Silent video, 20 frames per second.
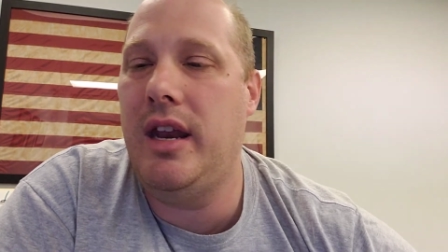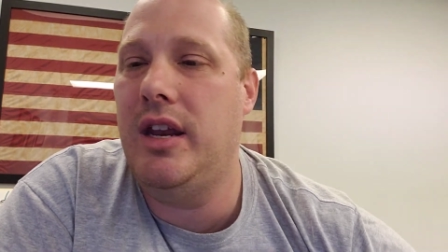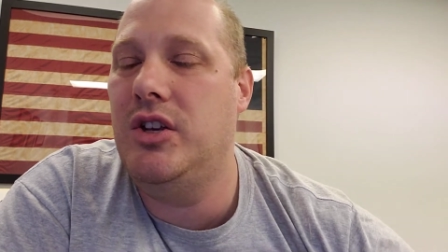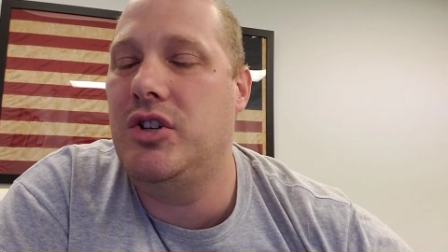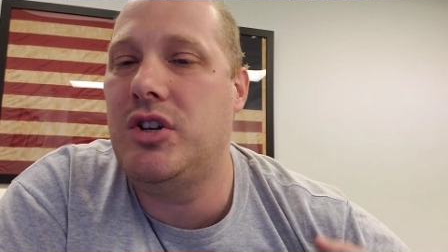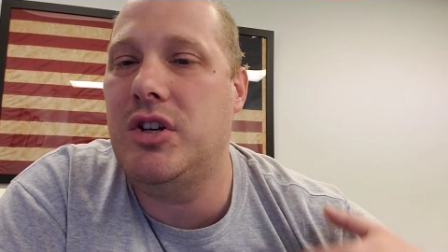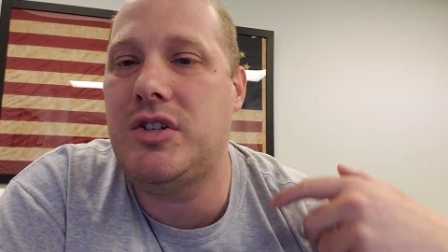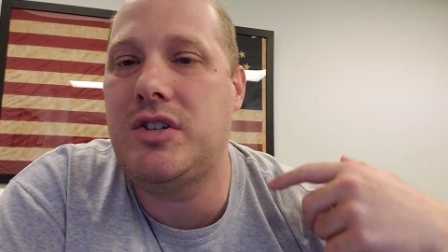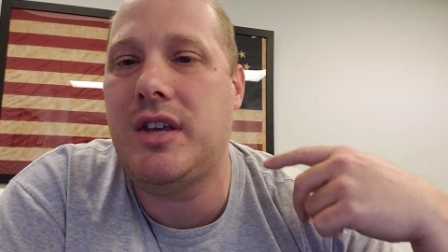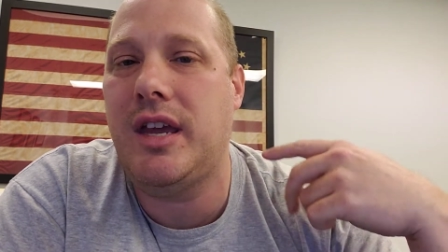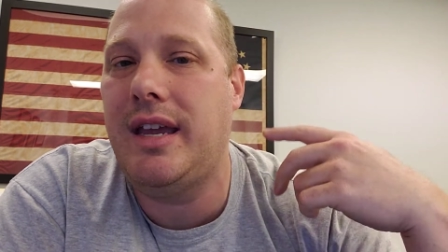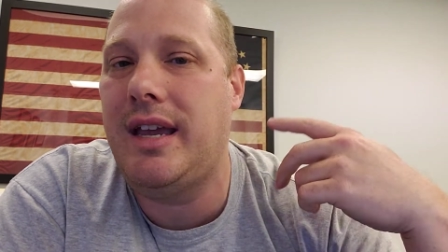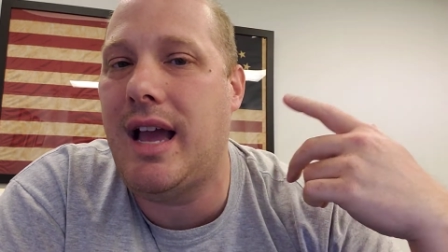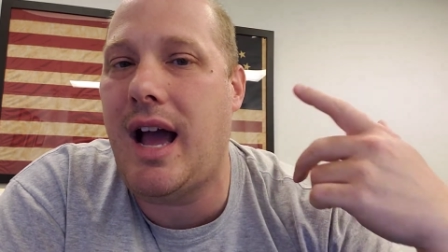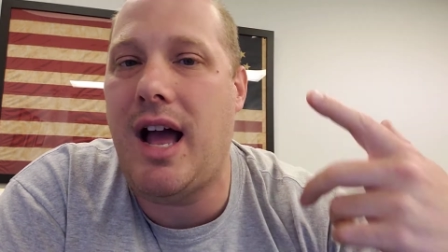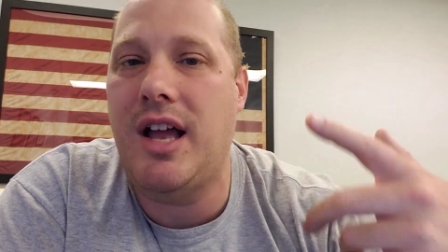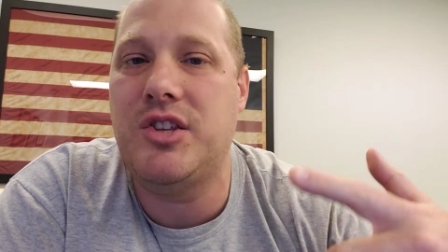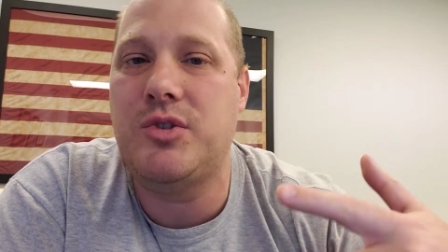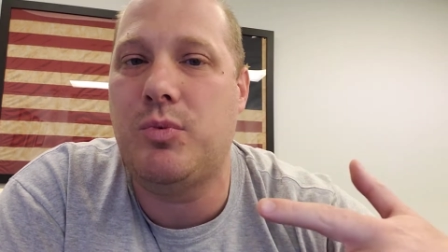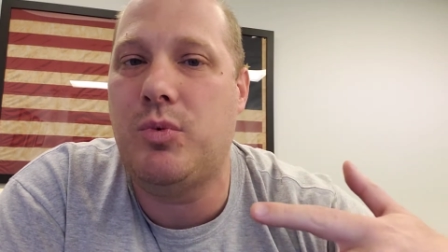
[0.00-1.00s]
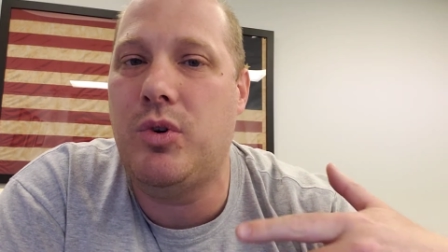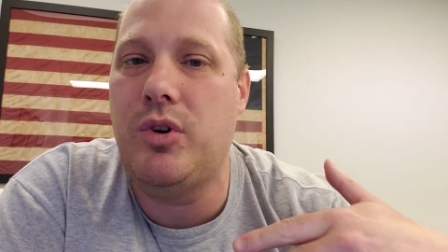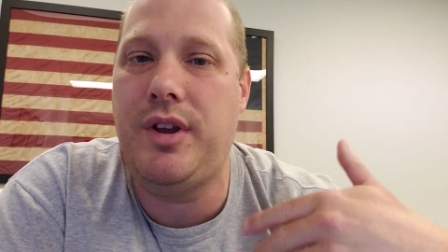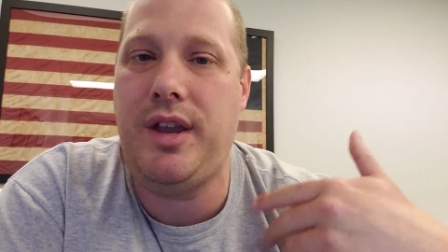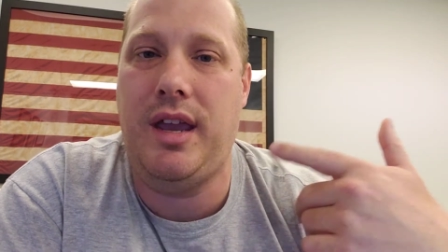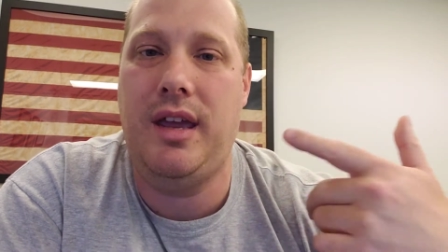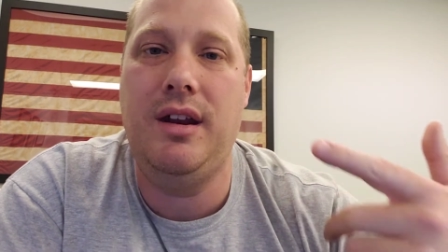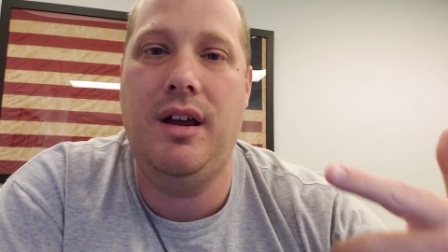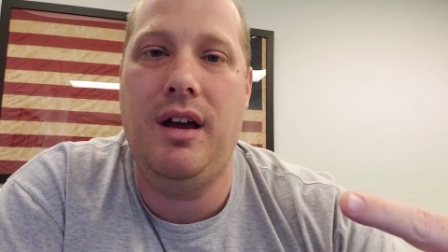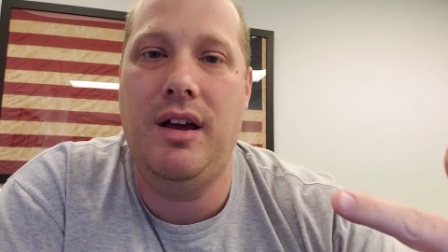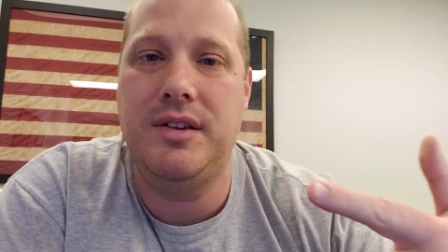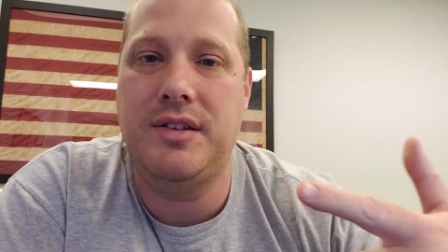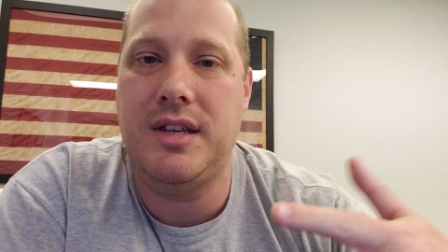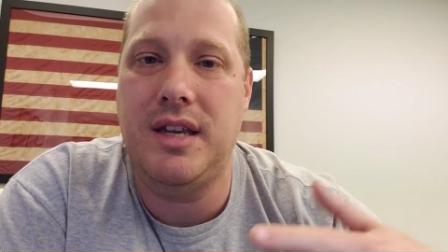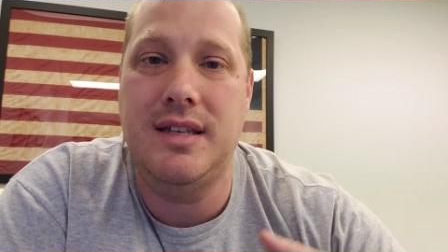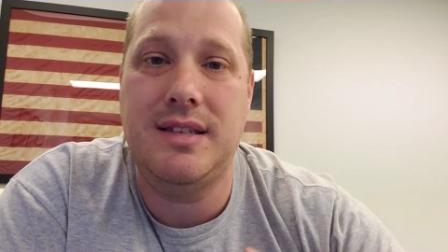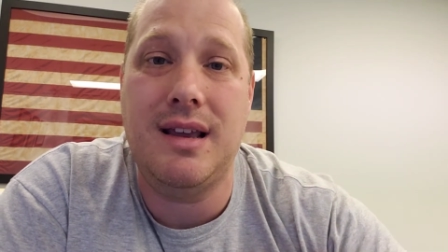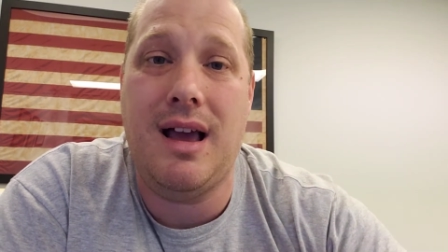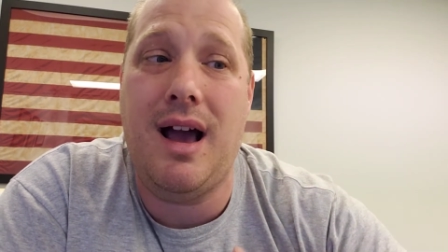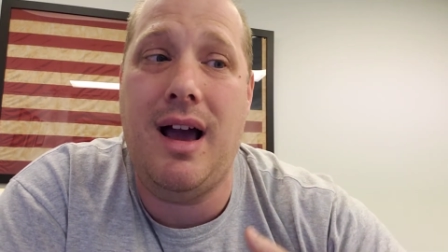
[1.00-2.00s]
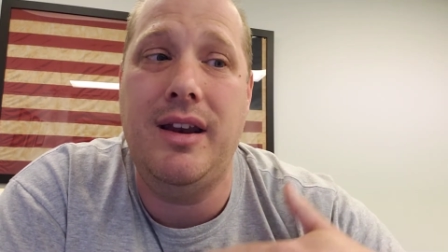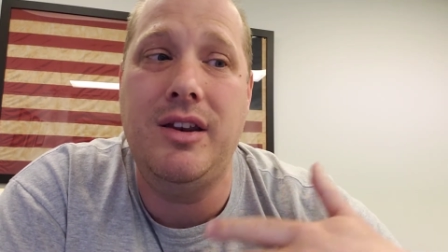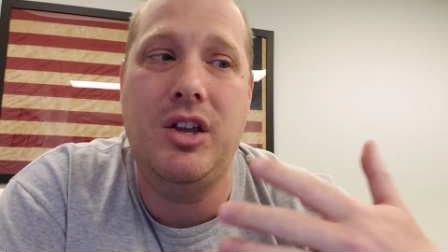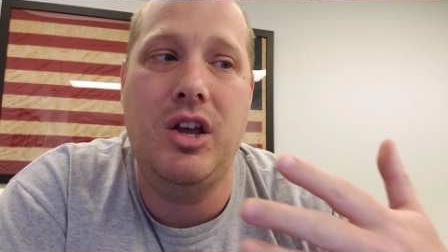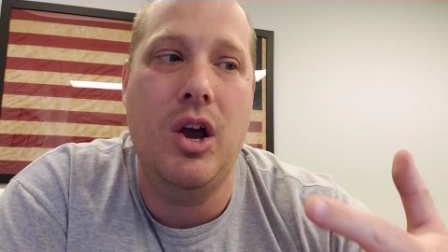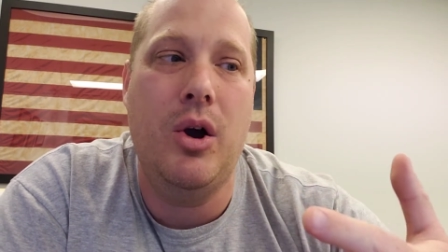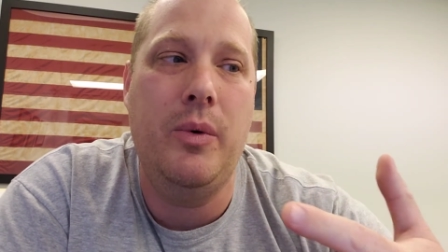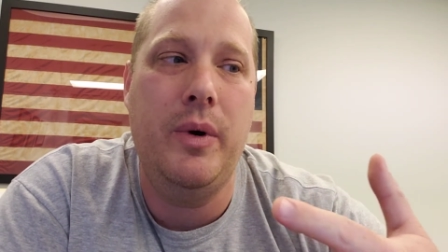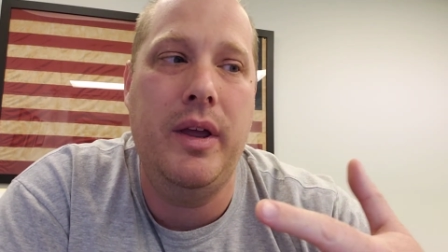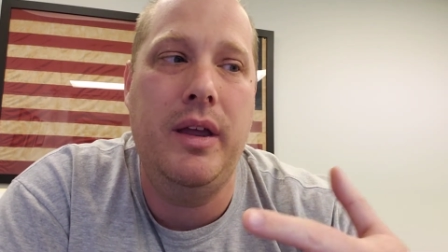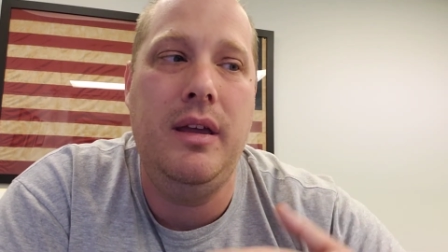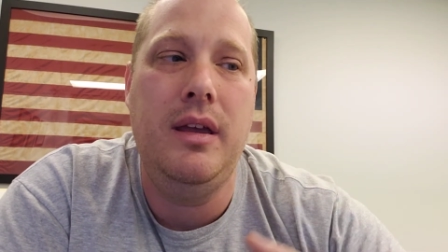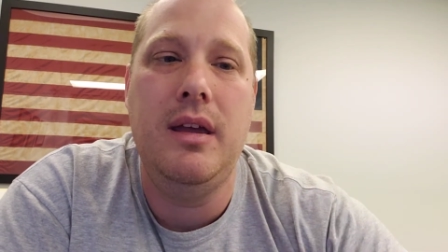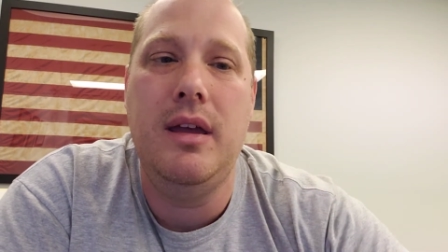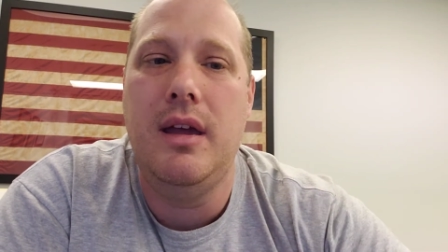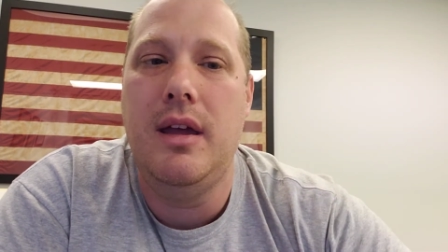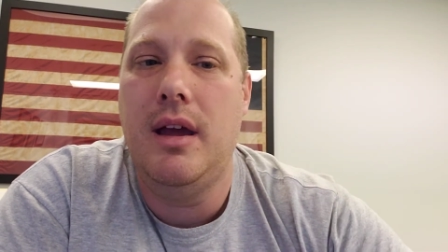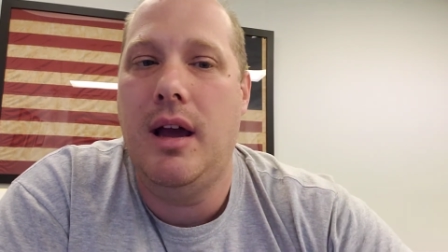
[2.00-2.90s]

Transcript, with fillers: And just like God's work in us is ongoing,